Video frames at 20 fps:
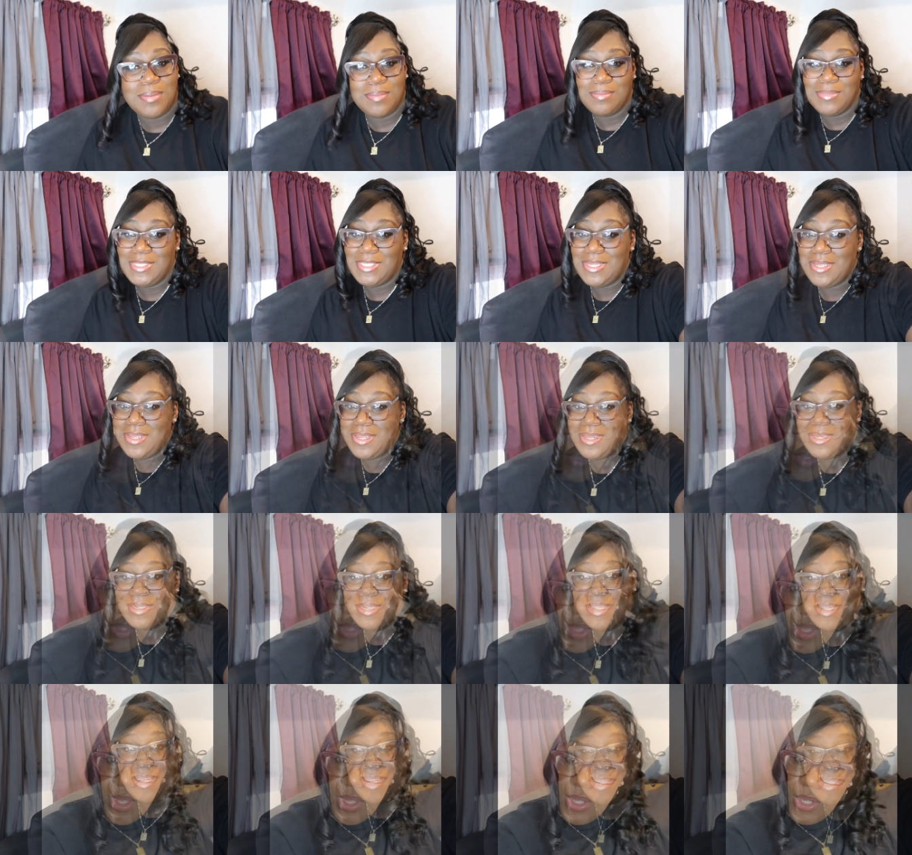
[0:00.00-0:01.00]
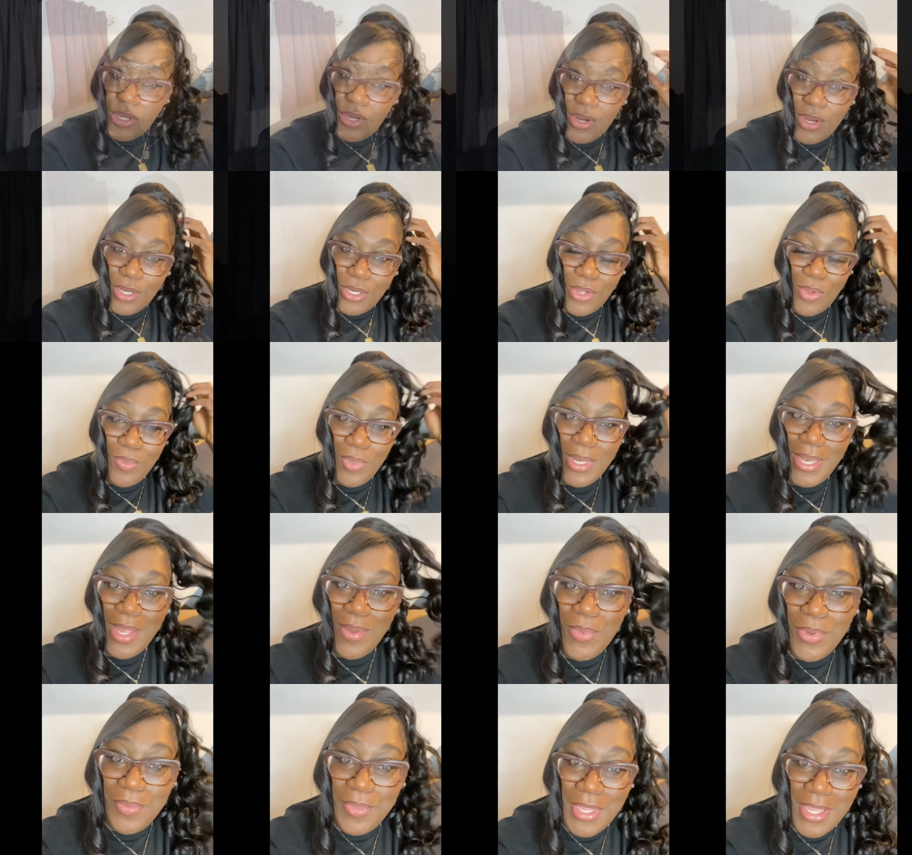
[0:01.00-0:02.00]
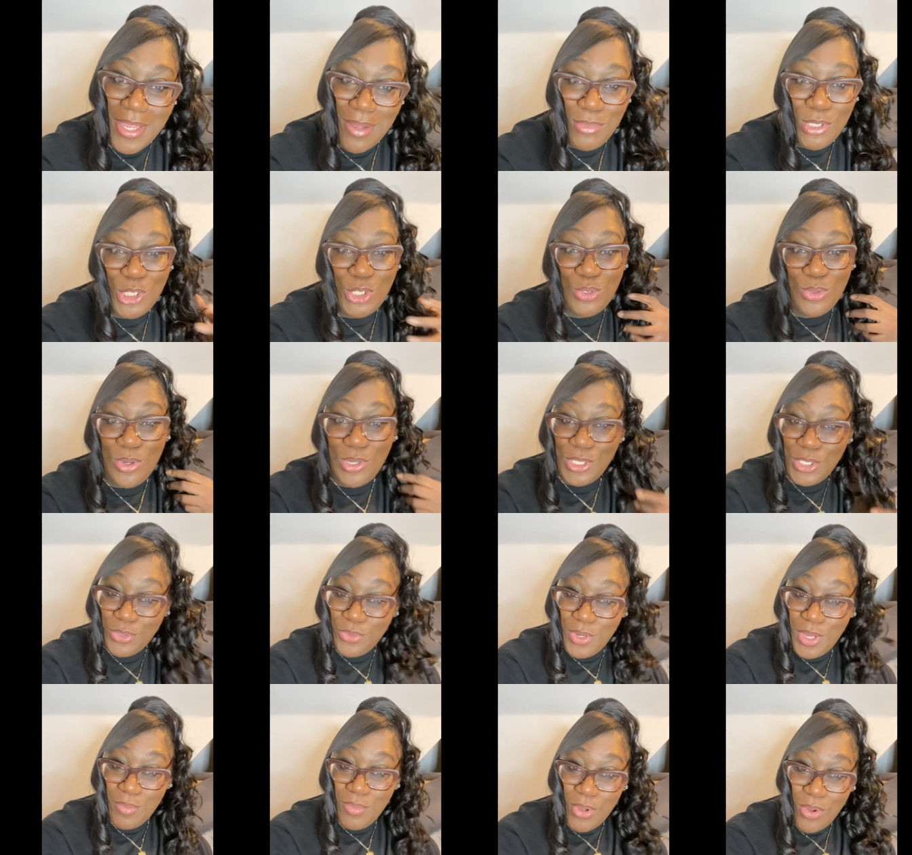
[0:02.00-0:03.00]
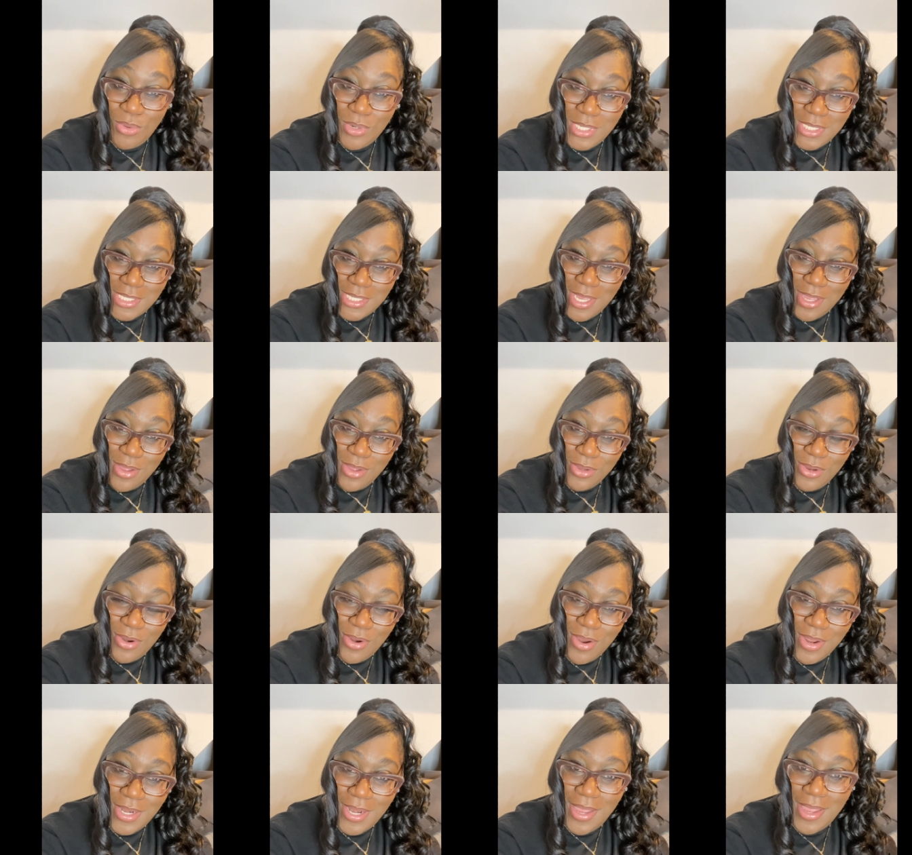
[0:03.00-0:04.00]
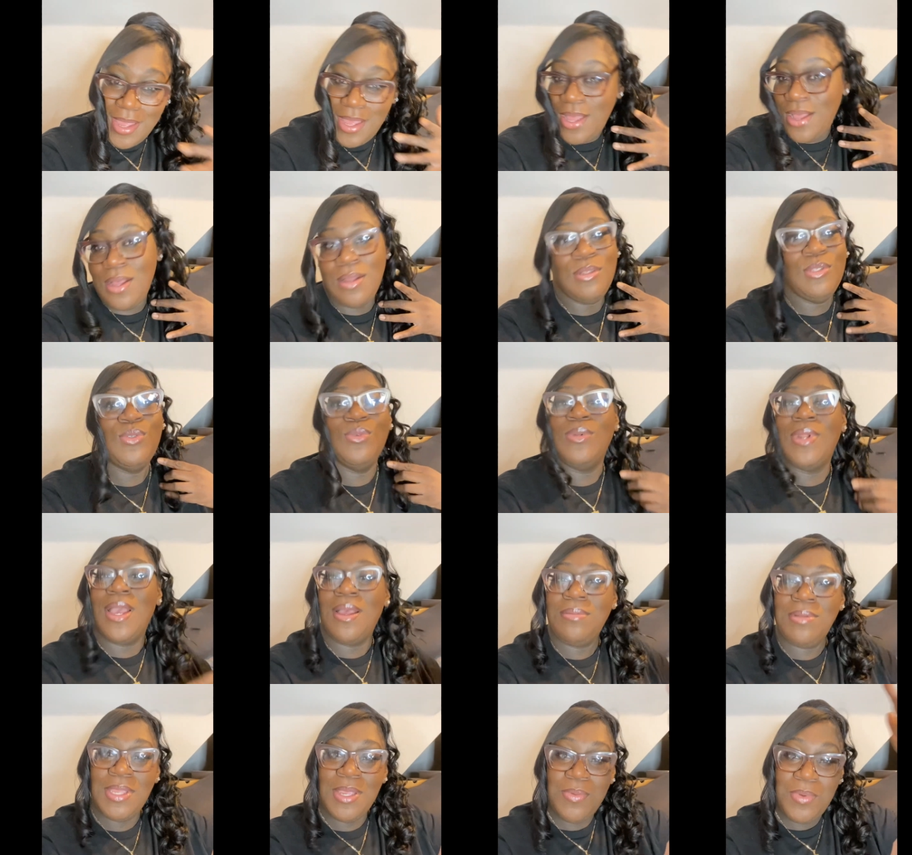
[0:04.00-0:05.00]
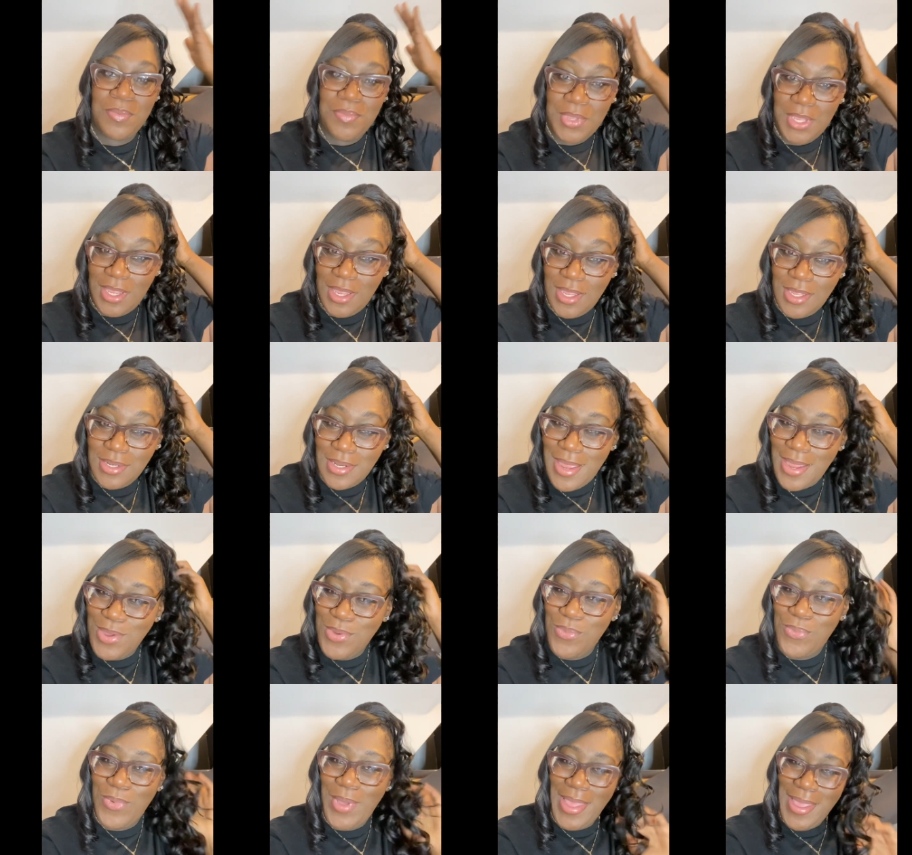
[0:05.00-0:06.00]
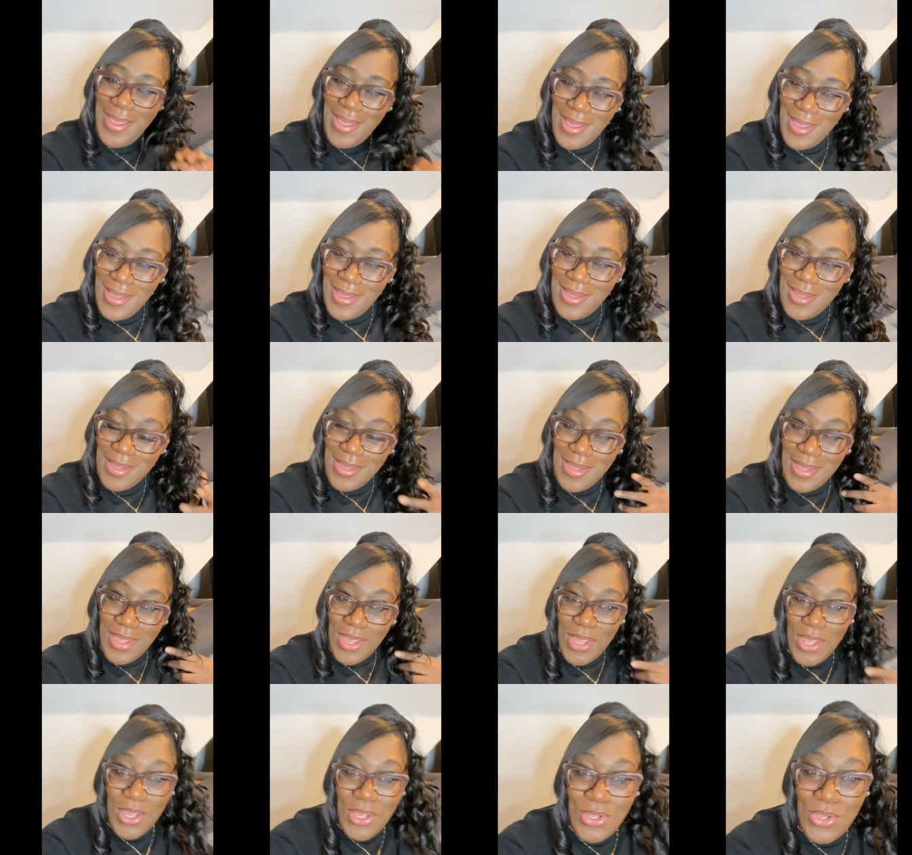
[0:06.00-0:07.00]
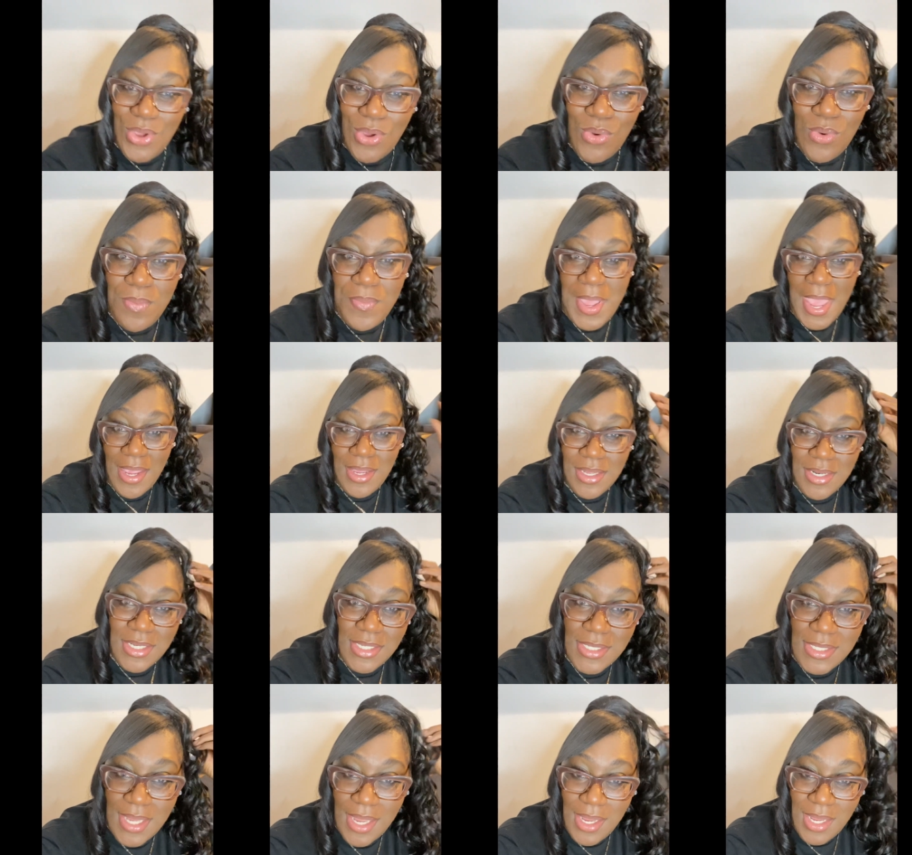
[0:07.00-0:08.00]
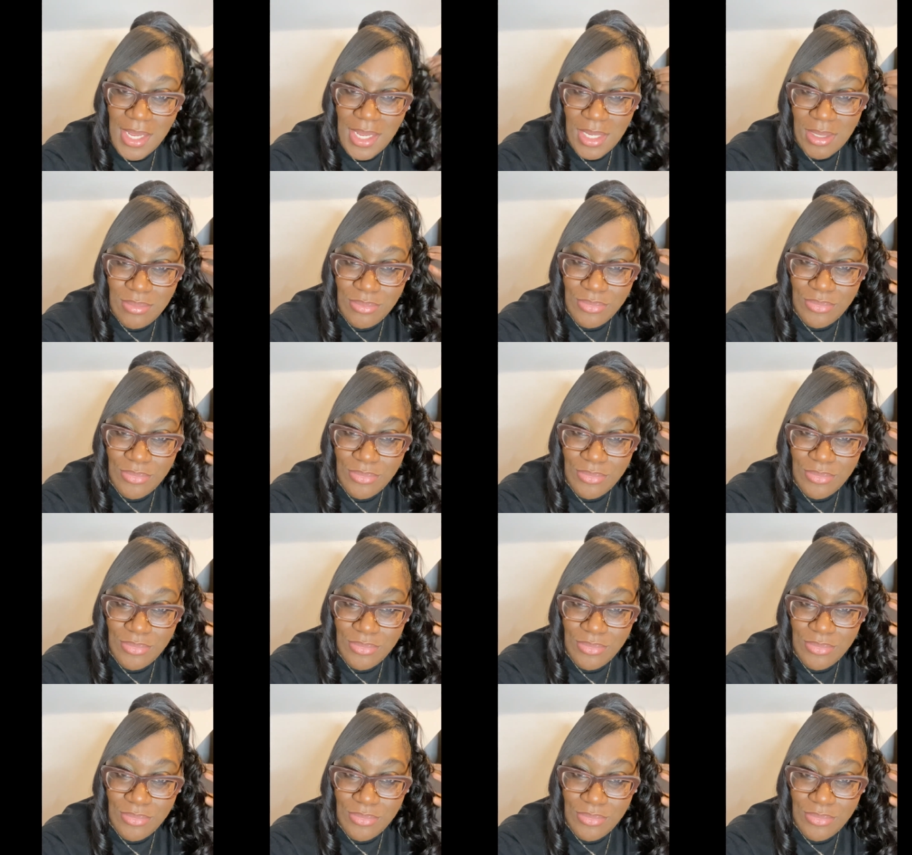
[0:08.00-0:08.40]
See ya in the next girl, don't play with me. I'm a drawstring ponytail girl now. Do not play with me. Like, what? Yo, back in the day,